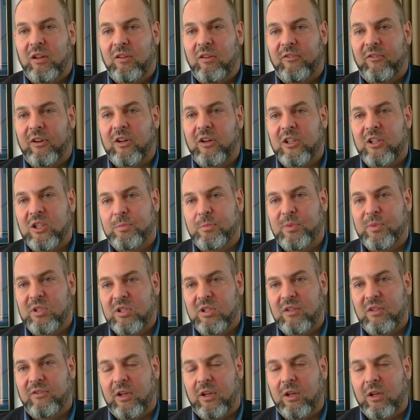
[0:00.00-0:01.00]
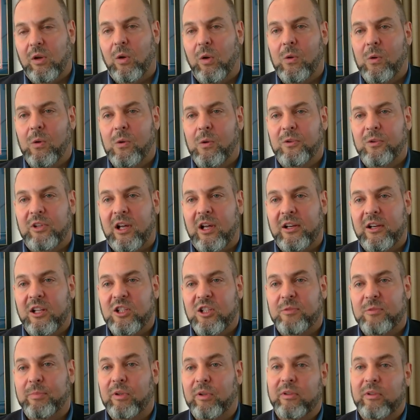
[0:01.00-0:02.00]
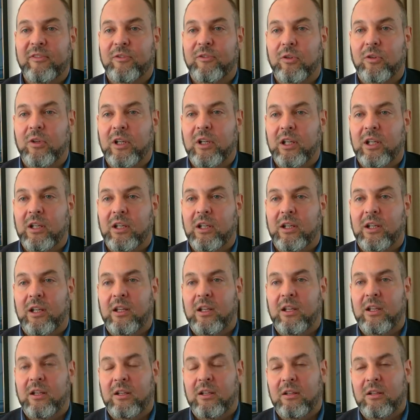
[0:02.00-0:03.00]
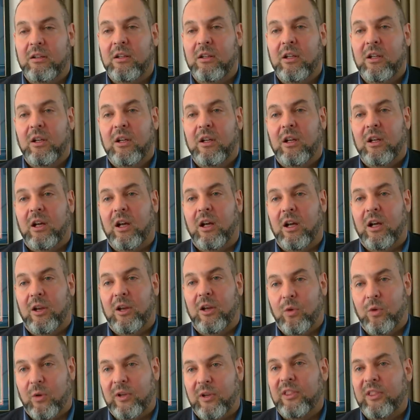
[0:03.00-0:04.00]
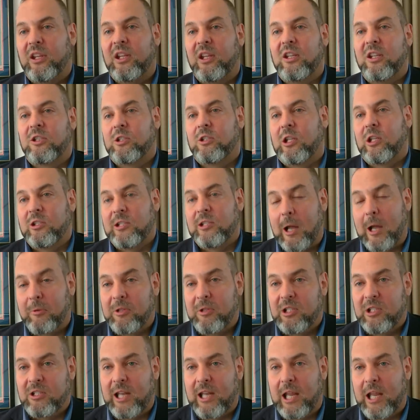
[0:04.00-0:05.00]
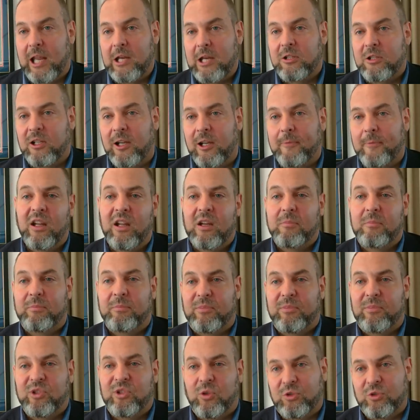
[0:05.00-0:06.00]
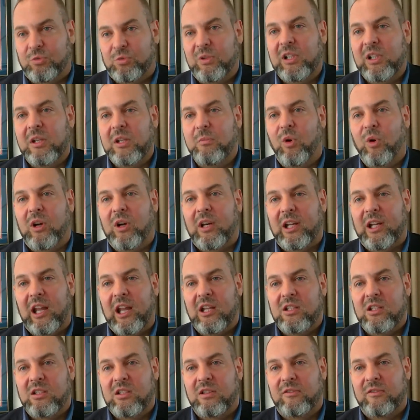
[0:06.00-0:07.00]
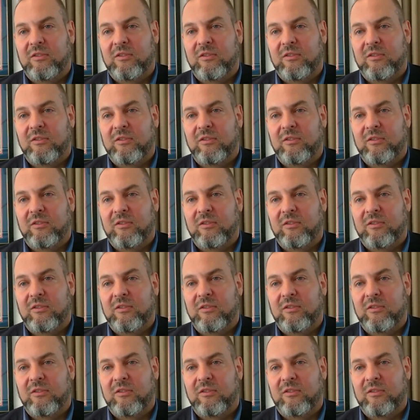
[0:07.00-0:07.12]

very specific goals on its periphery in Northeast and Southeast Asia. So it's really more a case of